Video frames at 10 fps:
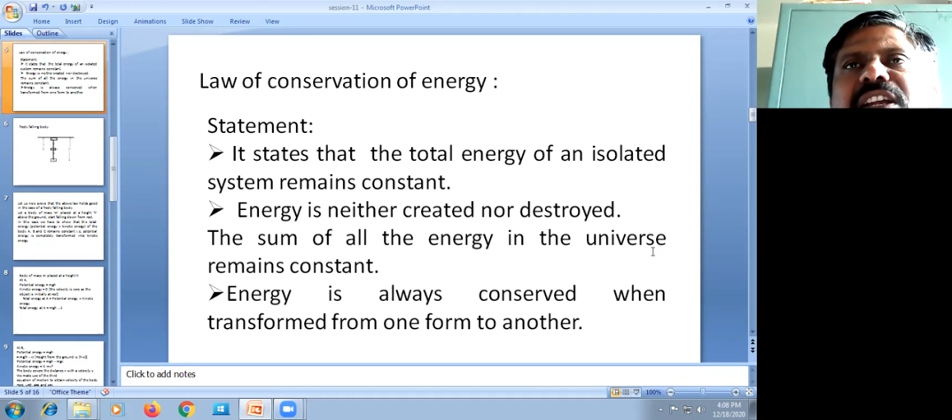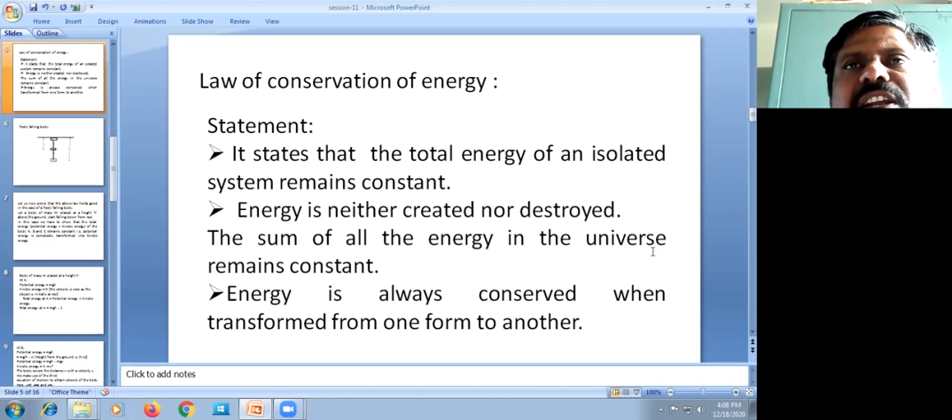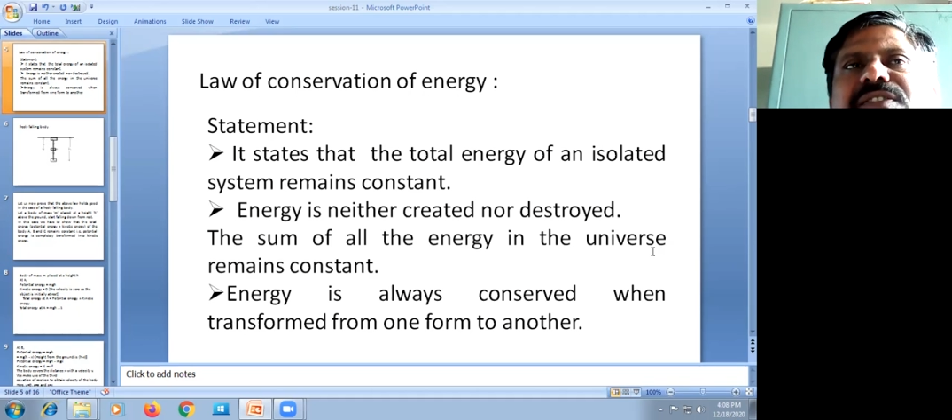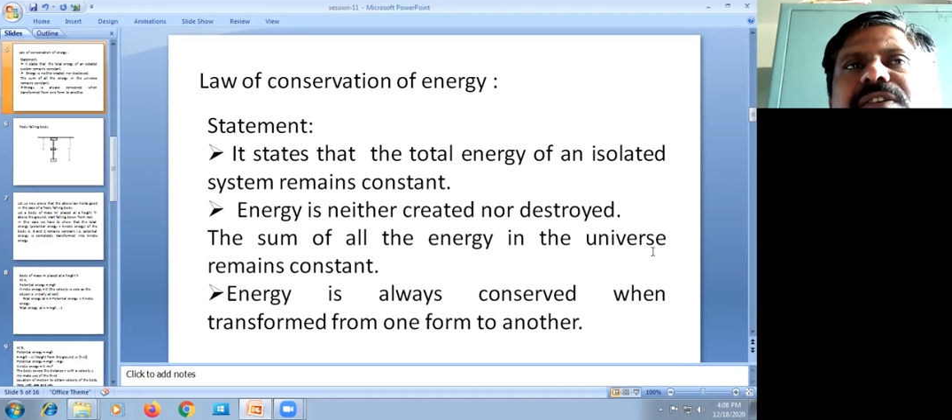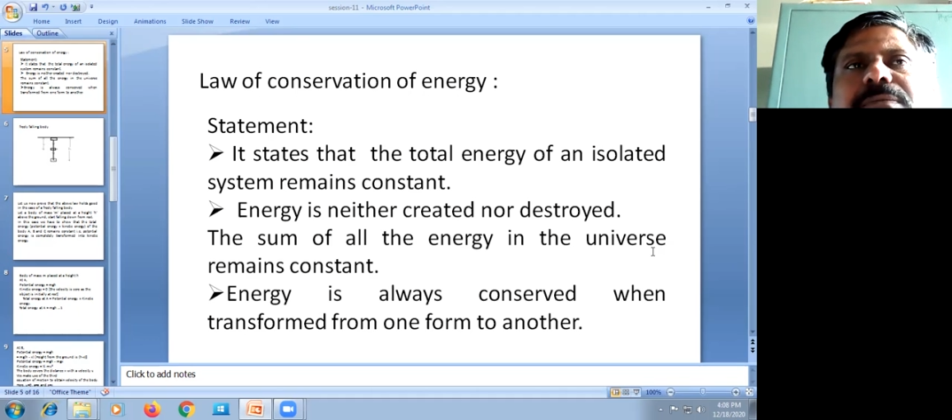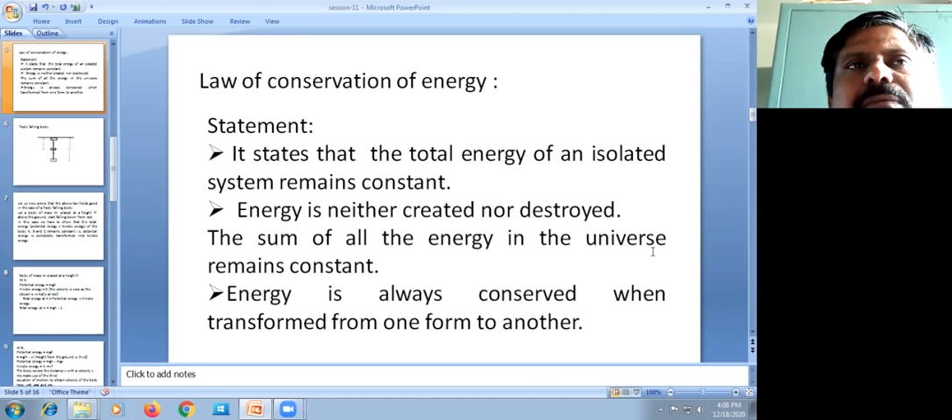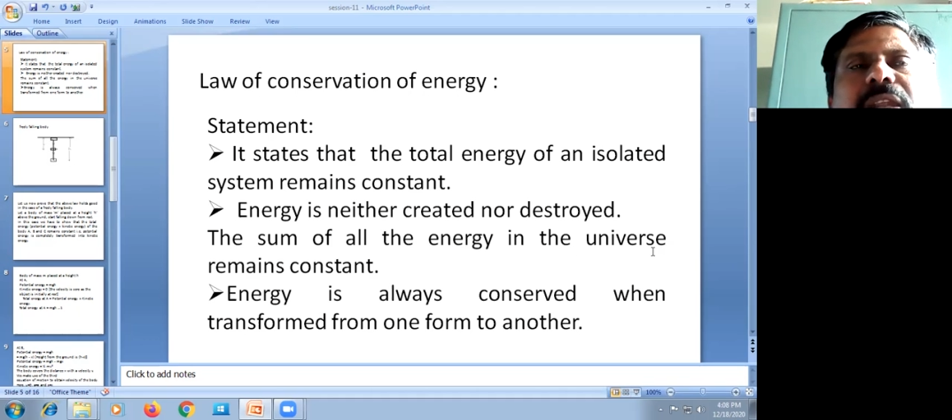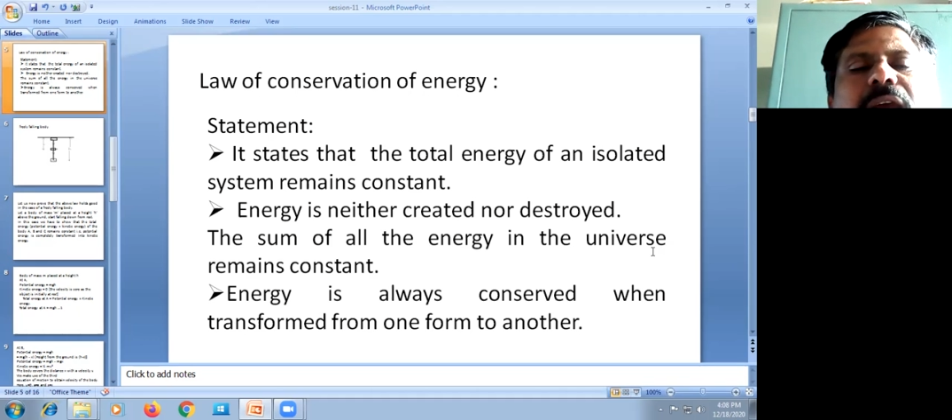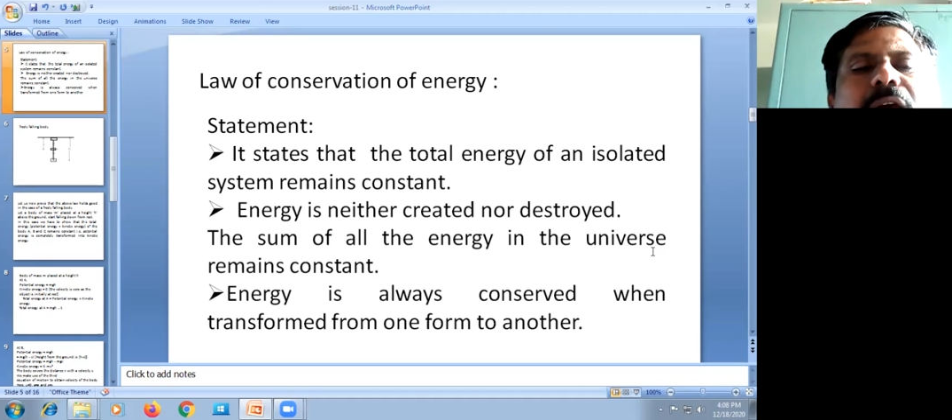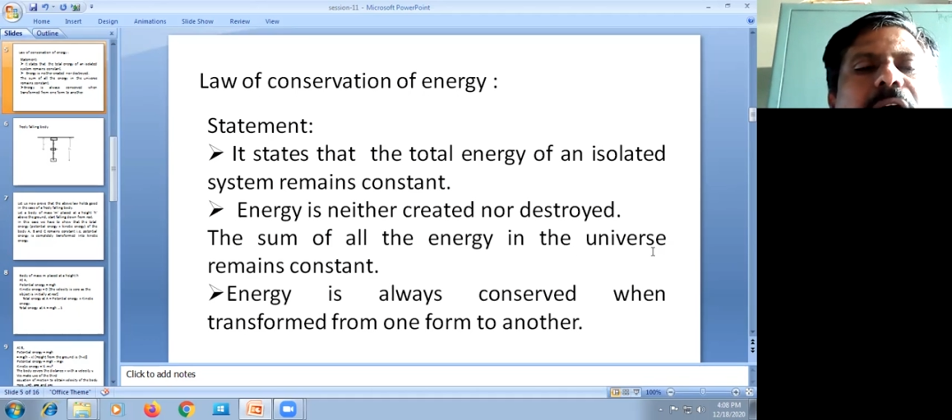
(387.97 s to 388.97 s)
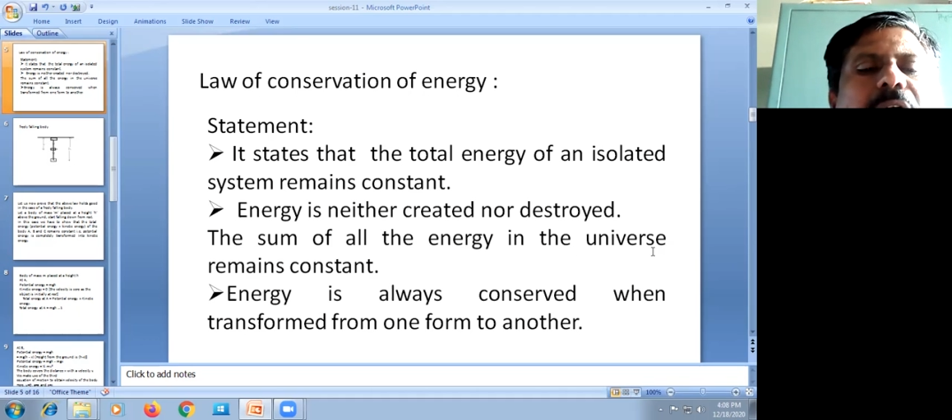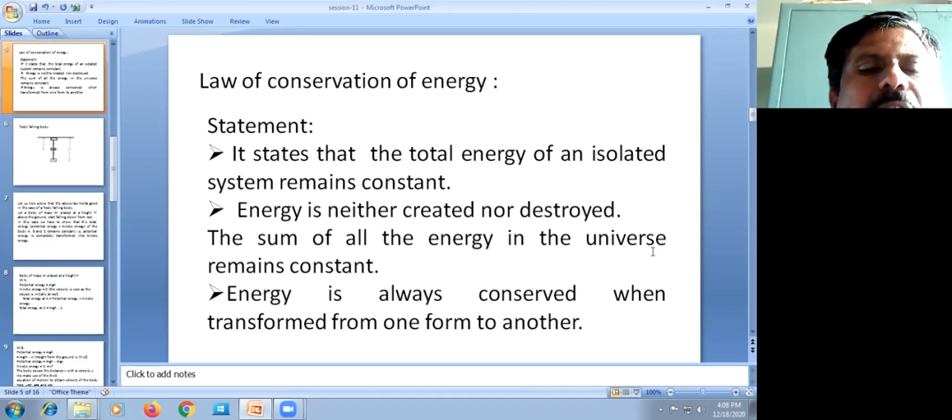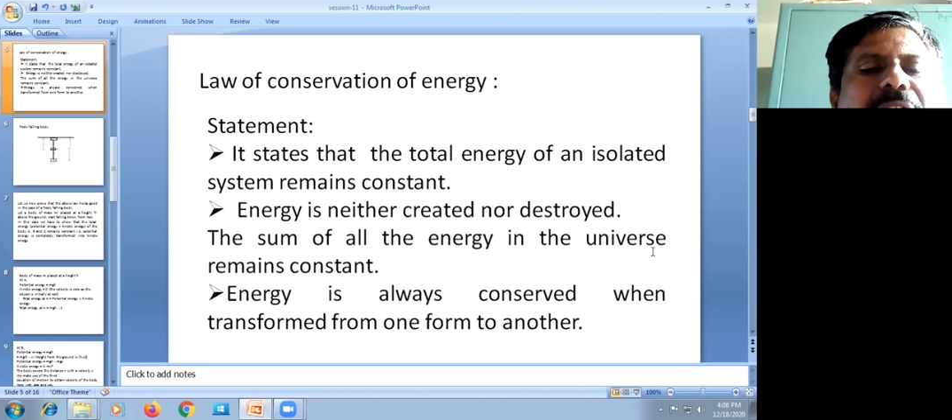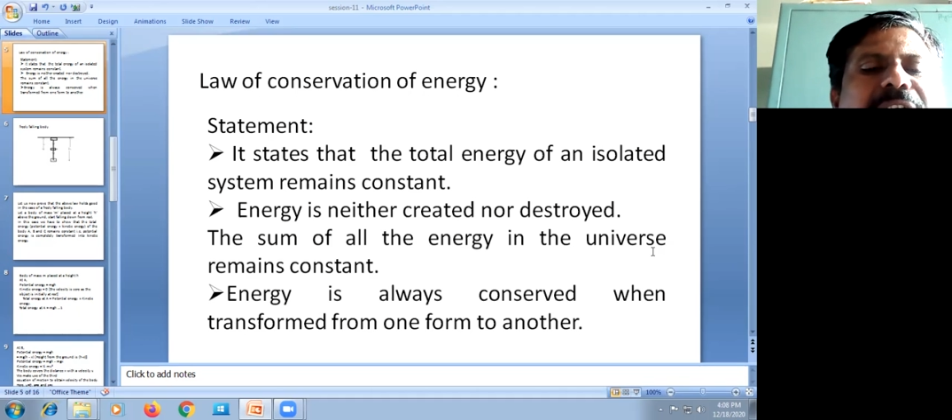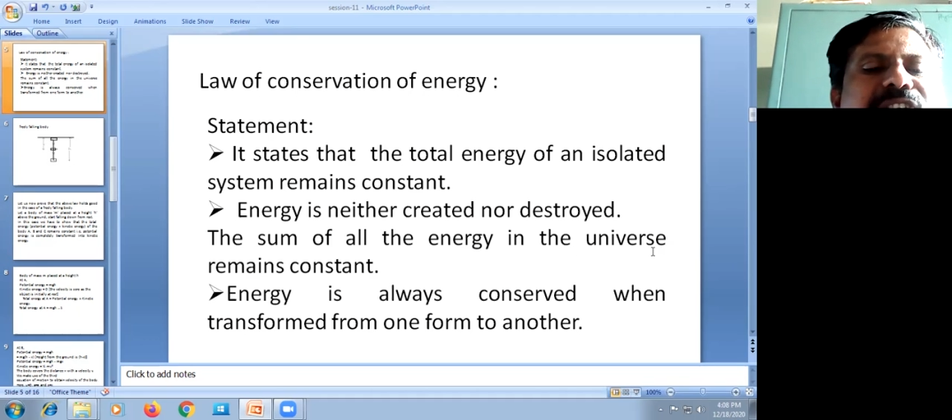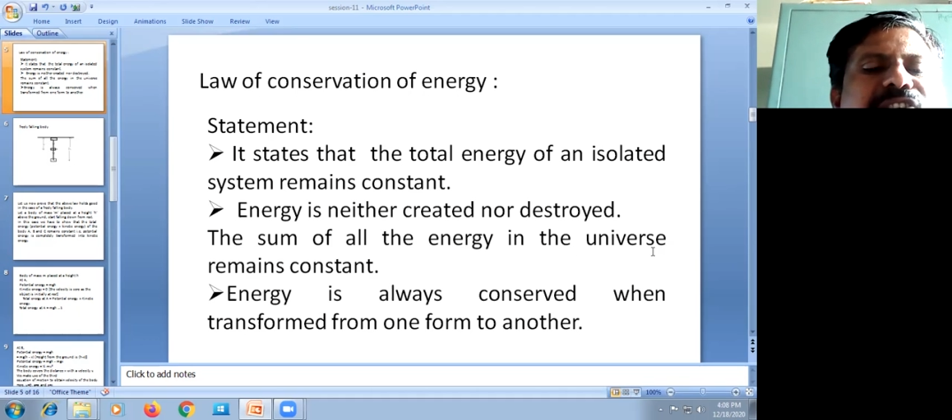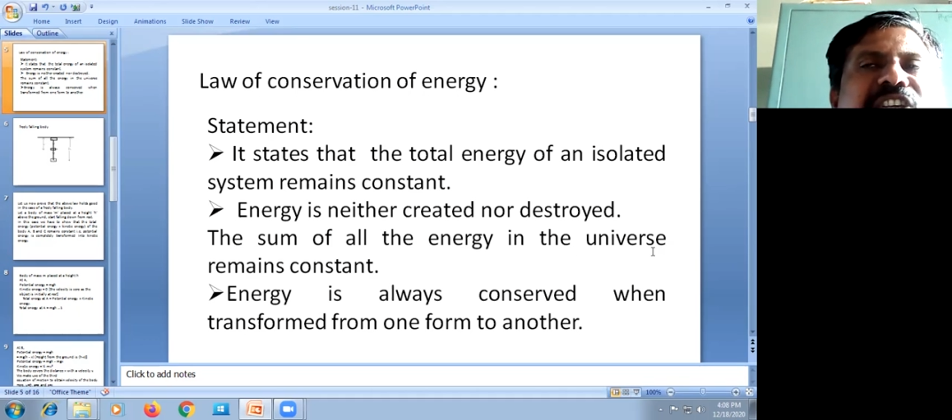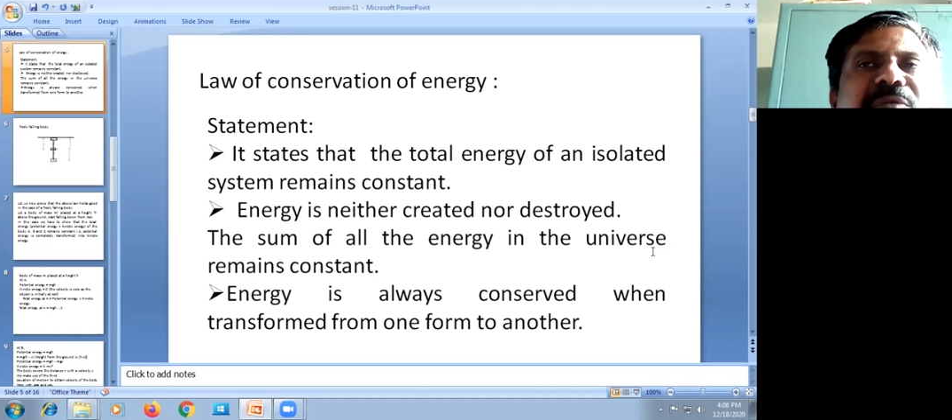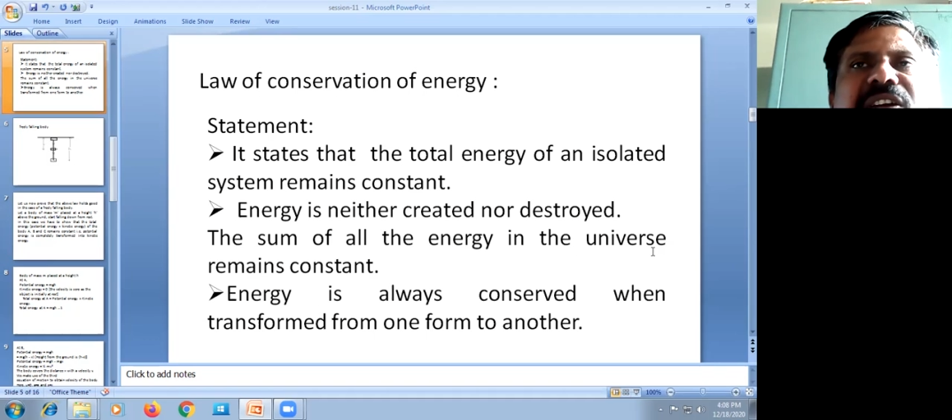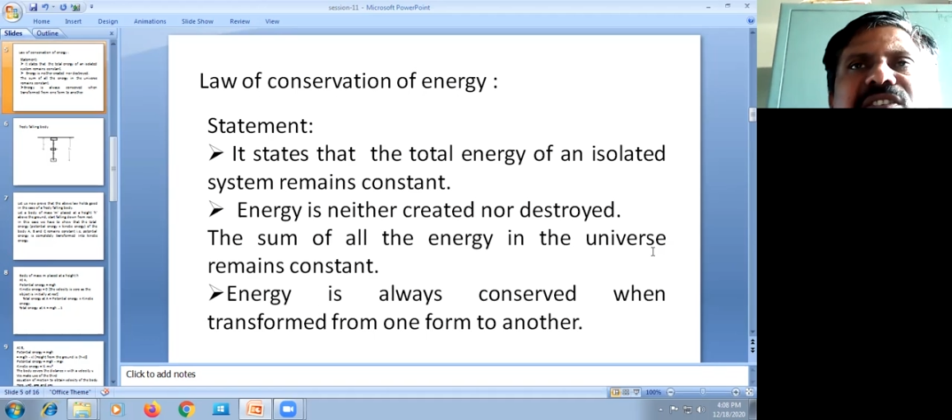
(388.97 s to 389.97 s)
energy. And in
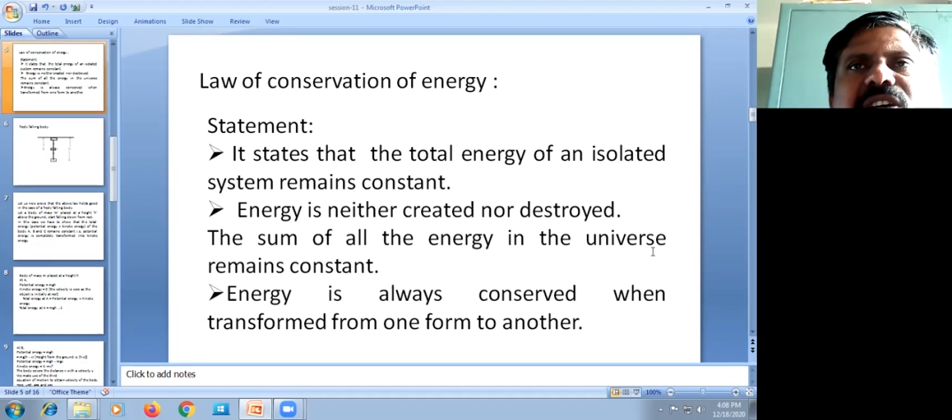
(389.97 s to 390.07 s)
steam